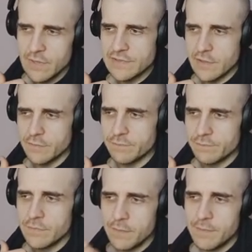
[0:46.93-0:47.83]
instead of
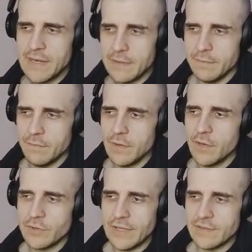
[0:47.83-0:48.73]
many
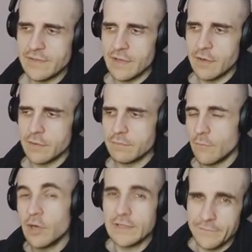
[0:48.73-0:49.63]
other things that are
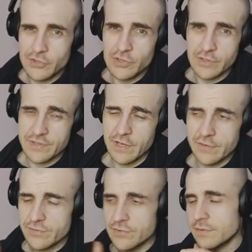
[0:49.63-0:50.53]
artificially
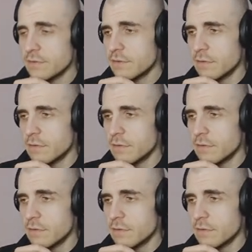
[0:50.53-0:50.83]
scarce